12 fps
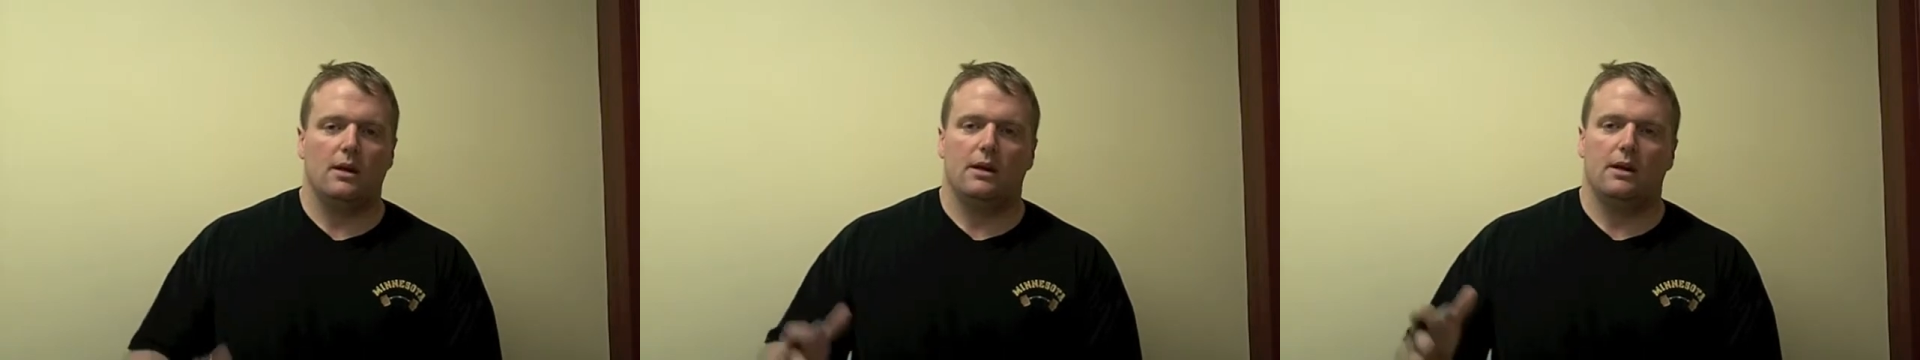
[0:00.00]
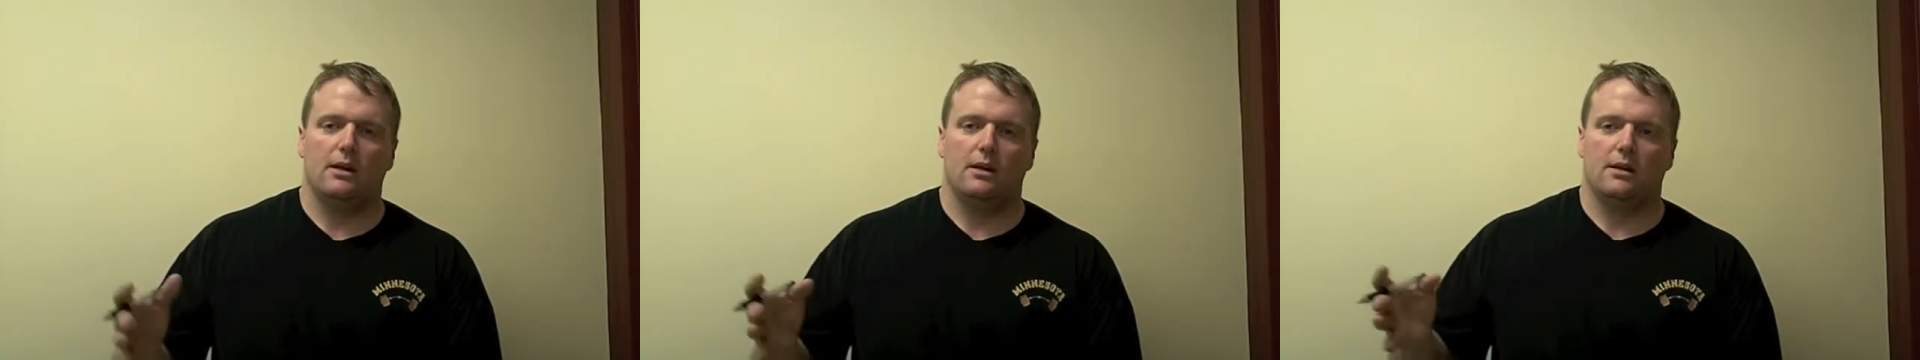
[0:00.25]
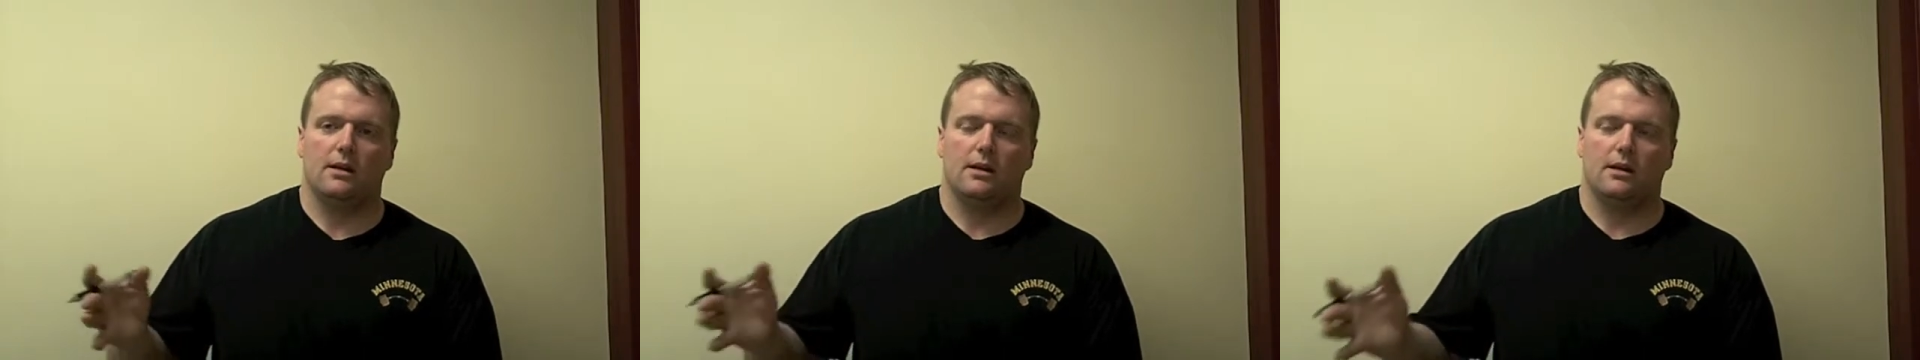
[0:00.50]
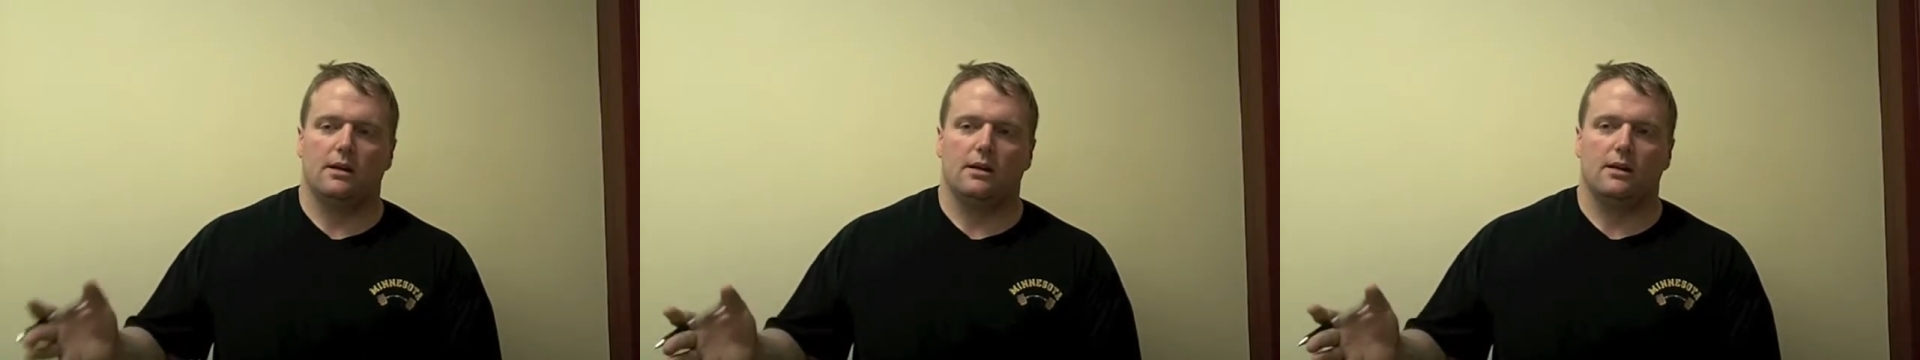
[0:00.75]
and
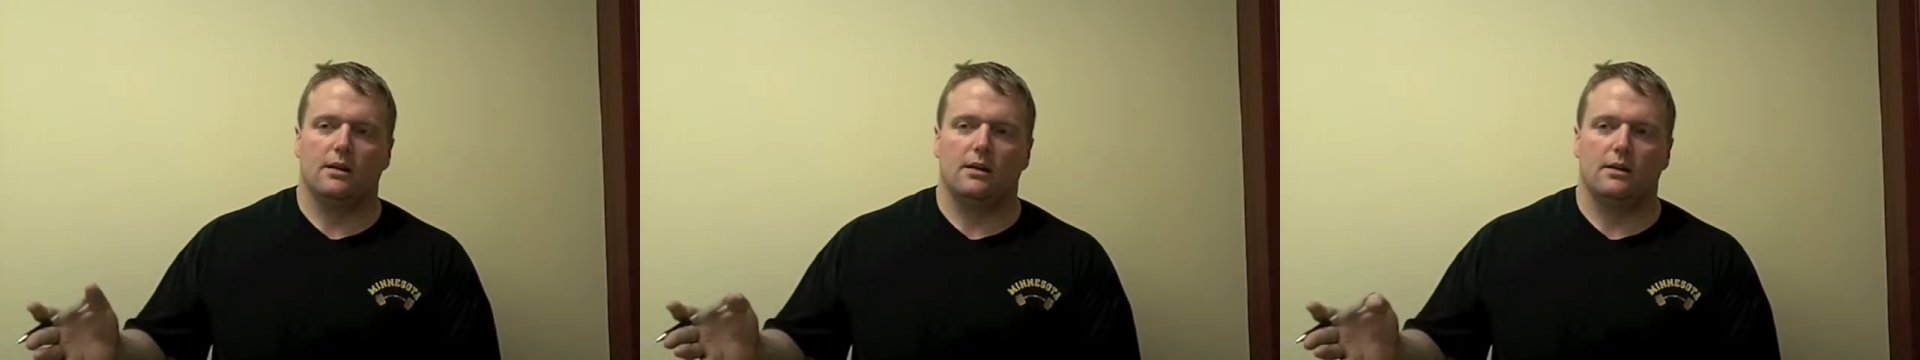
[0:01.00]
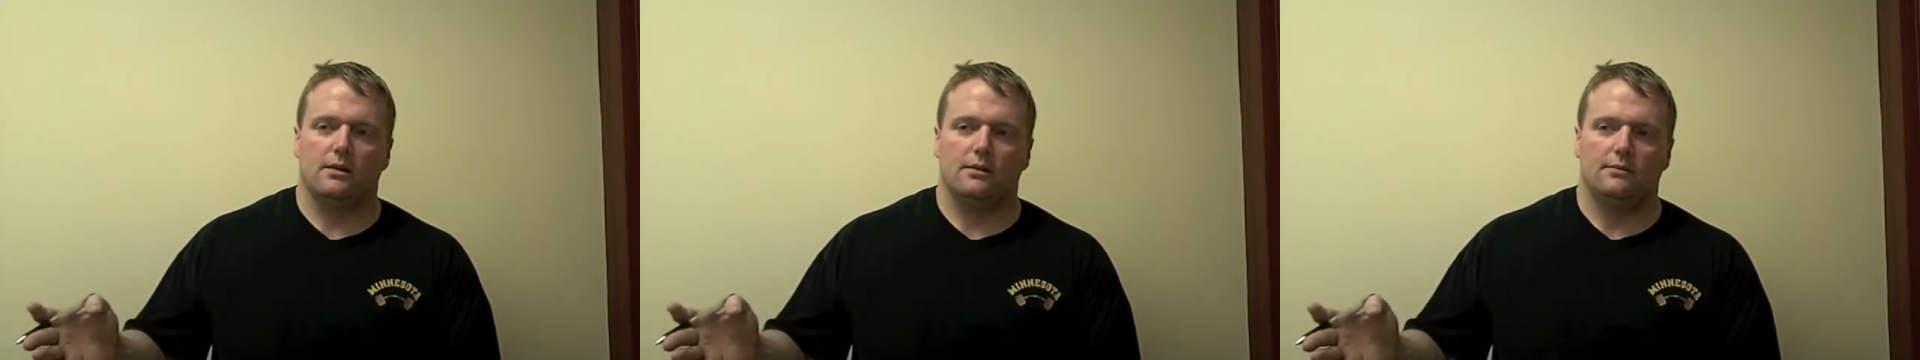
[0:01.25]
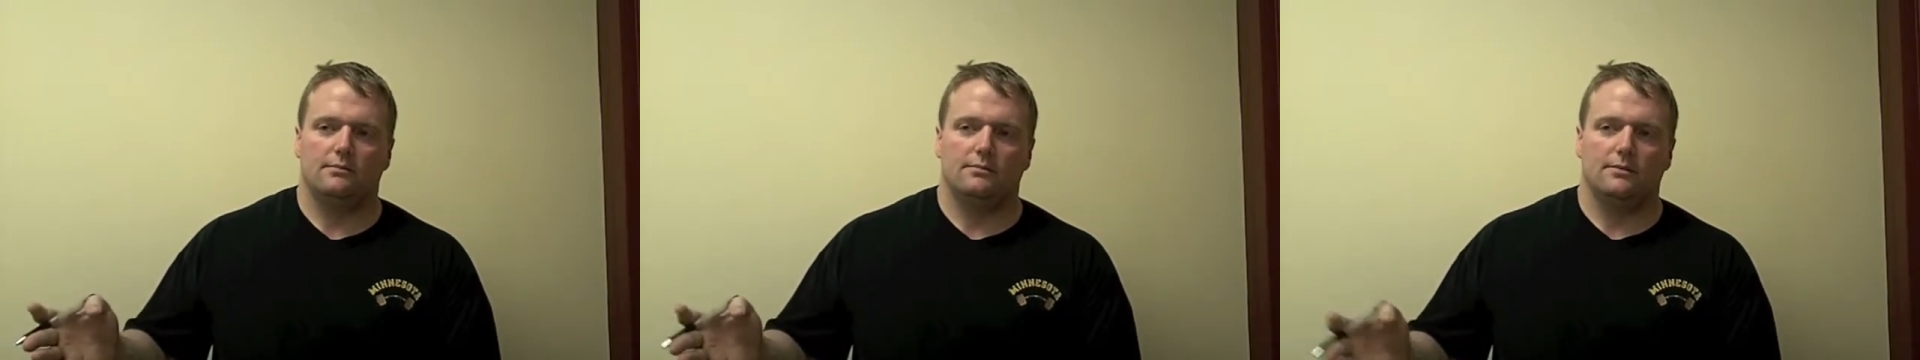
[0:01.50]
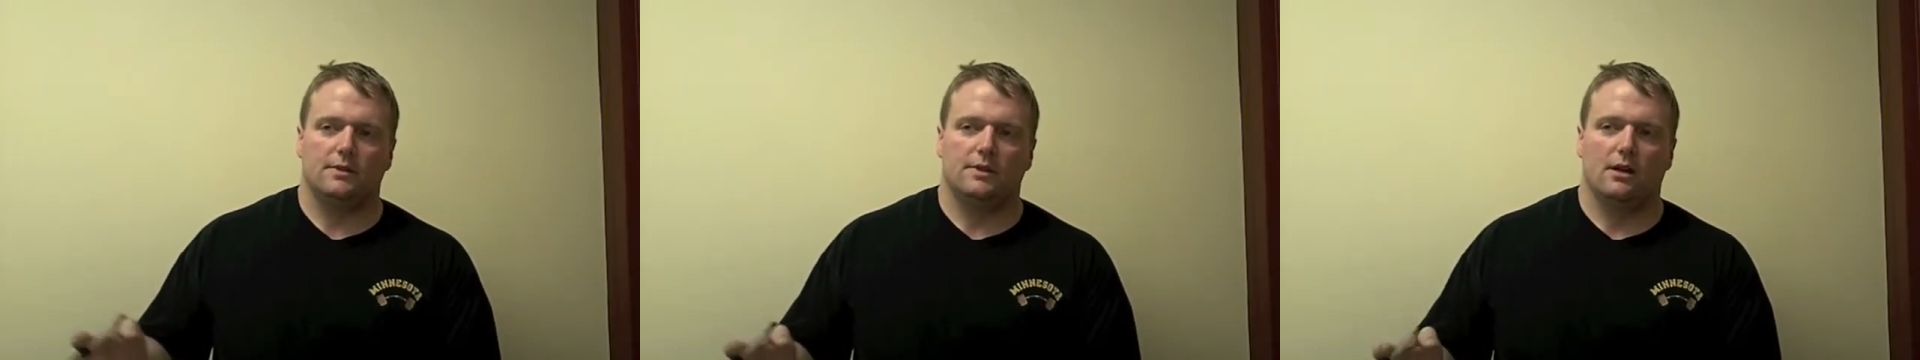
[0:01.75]

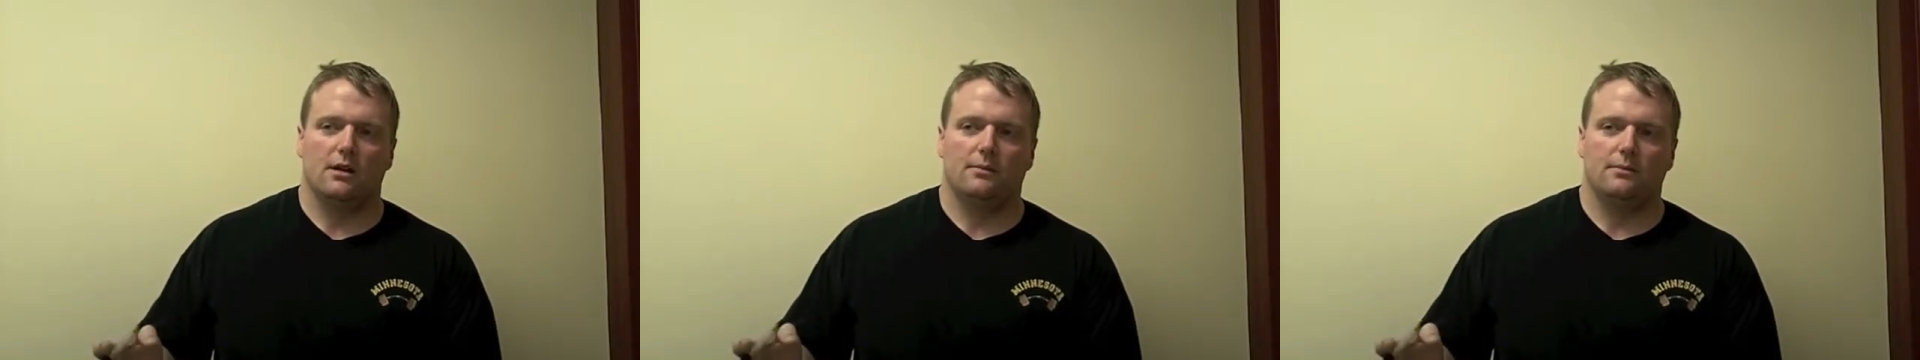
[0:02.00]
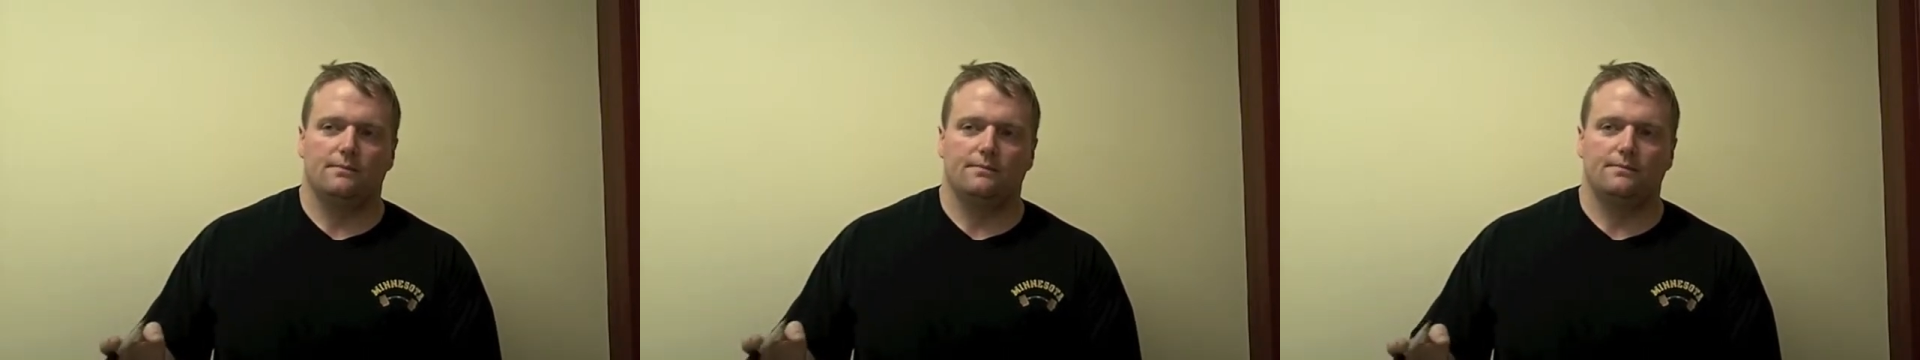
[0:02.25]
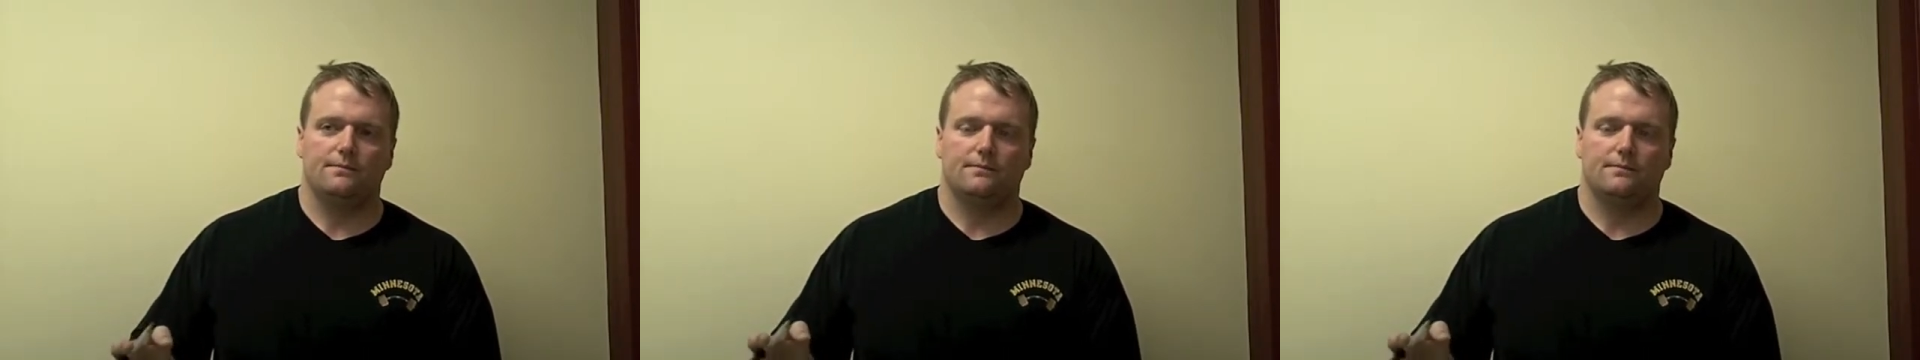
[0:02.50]
some,